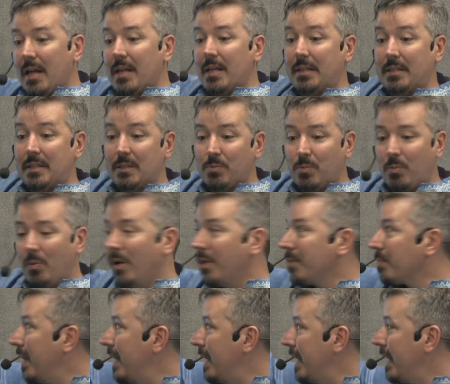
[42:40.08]
this is
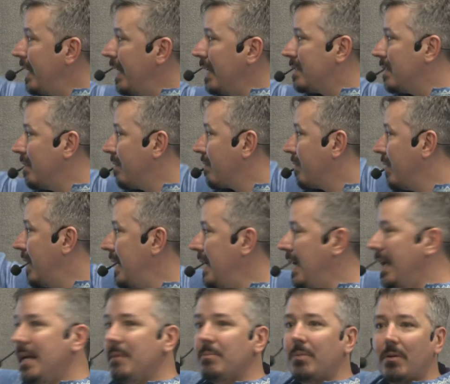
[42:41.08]
worth reading. It's a free
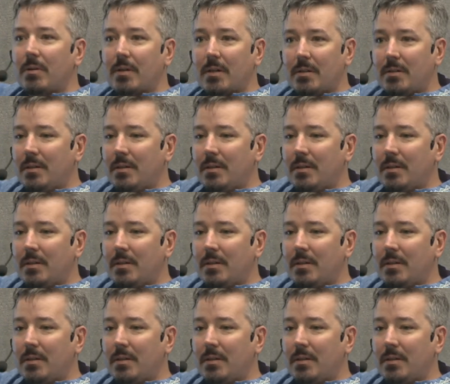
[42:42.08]
ebook.